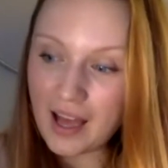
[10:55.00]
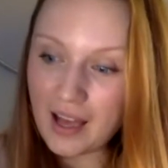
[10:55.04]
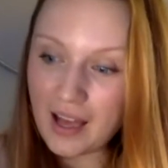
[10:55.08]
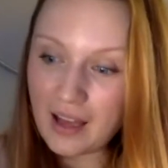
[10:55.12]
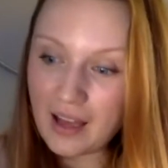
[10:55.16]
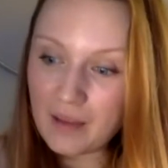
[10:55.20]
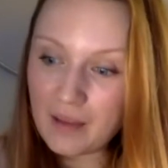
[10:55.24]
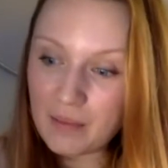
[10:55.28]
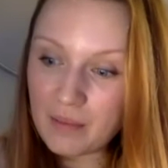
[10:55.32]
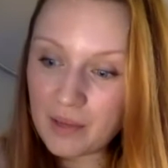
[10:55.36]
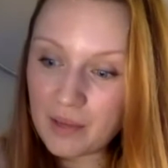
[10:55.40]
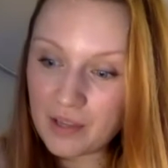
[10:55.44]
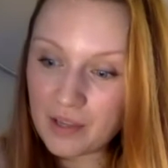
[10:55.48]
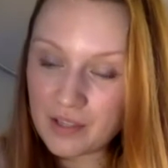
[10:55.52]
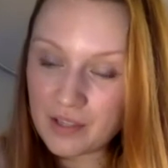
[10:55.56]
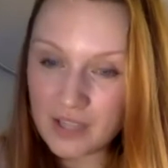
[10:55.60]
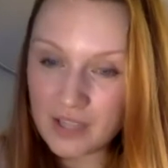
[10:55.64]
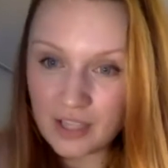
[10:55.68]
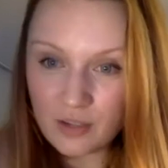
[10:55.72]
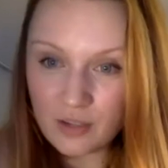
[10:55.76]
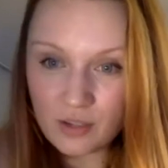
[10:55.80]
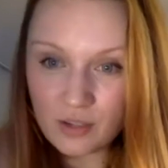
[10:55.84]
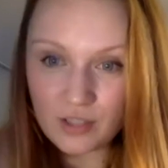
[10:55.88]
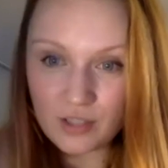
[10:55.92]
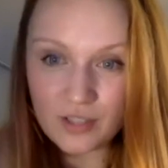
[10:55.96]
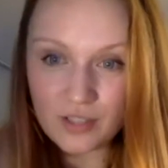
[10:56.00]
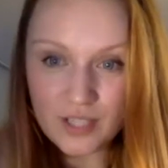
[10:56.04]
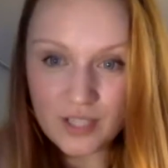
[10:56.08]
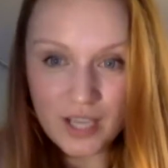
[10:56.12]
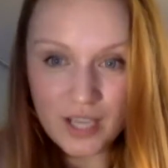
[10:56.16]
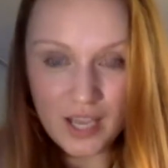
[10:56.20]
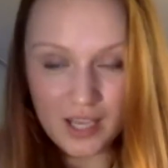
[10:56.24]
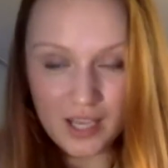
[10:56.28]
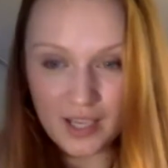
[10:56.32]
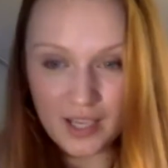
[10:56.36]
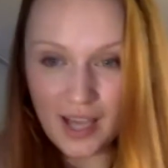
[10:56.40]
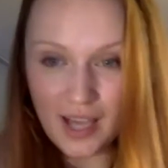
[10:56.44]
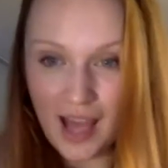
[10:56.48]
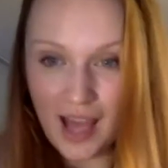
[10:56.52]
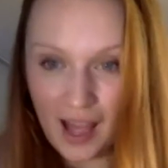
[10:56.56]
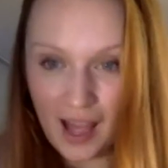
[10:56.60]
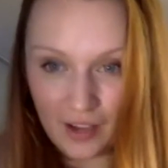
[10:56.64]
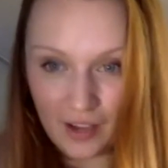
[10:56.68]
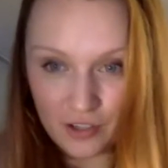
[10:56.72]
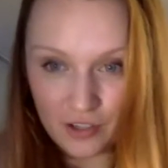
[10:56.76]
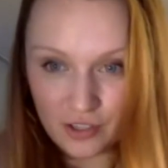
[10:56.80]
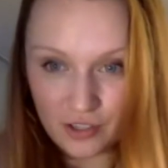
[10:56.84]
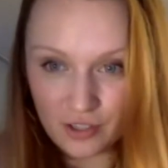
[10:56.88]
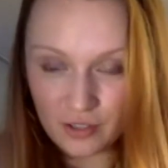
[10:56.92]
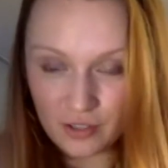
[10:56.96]
because then you can take
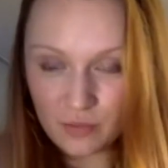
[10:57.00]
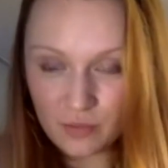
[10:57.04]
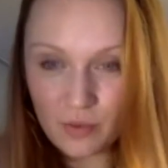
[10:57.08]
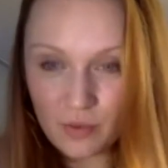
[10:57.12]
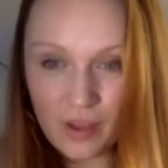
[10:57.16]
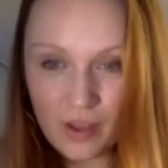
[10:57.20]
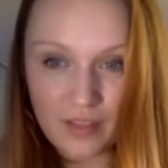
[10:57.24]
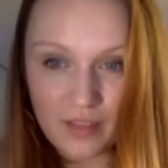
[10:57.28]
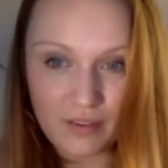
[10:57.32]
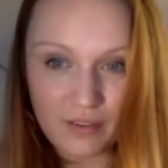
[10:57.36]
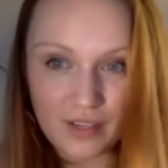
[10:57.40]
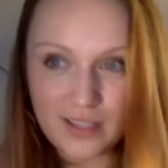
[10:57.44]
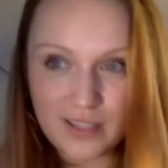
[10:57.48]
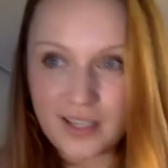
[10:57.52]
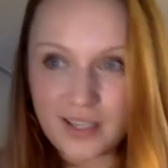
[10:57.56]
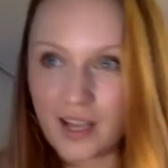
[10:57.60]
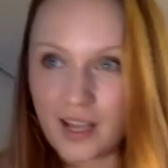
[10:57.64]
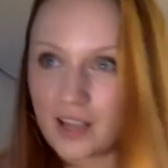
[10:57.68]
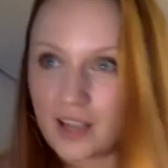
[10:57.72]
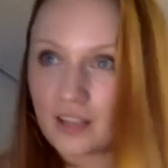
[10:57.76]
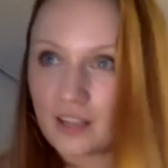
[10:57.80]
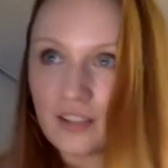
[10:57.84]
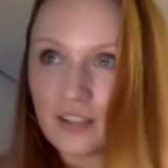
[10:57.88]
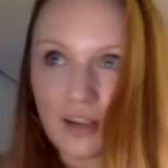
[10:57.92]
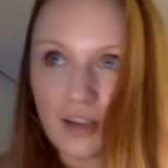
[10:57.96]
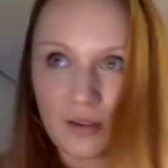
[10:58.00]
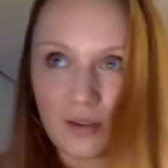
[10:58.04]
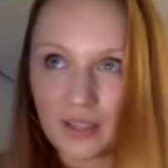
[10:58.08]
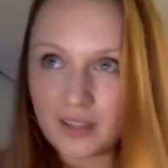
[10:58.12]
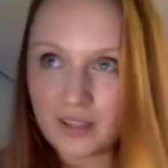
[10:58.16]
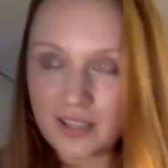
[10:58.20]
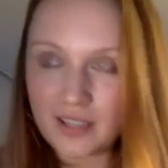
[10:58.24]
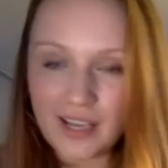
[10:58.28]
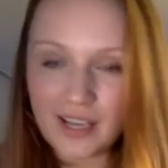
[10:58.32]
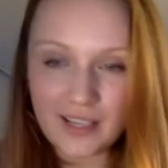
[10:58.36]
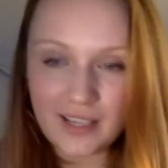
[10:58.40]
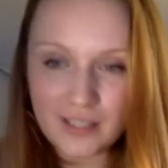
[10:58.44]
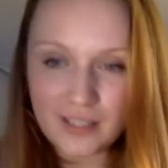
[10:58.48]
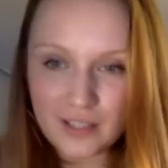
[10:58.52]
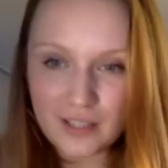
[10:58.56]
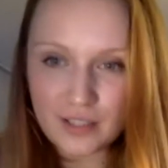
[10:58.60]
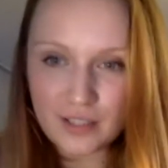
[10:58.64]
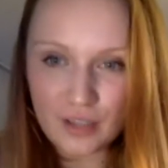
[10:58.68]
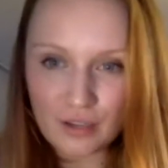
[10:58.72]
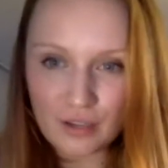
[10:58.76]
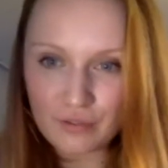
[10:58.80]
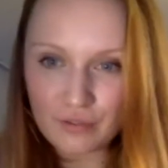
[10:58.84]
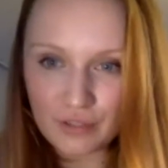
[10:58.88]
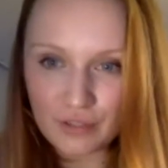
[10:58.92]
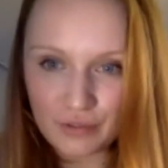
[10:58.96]
action, whether it's like knowing the latest
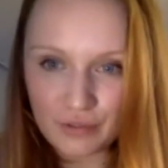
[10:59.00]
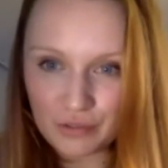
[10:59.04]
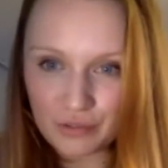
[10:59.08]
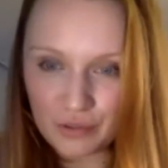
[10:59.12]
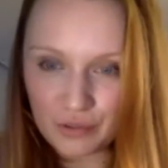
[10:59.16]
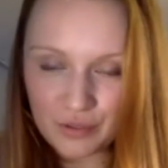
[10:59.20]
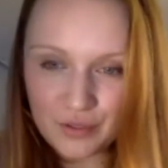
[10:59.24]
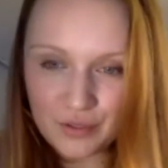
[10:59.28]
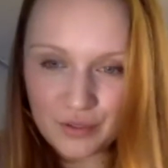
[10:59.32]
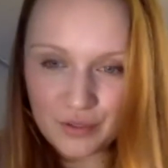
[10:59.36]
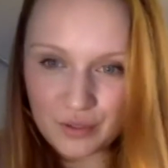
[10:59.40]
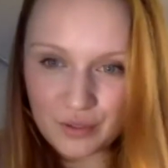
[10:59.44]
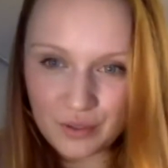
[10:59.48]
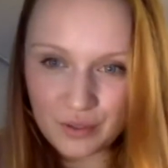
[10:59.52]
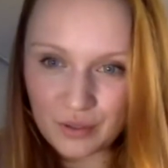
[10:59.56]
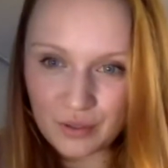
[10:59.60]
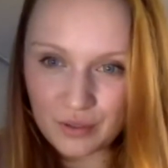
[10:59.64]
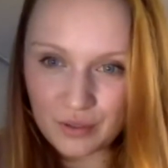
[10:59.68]
COVID rules or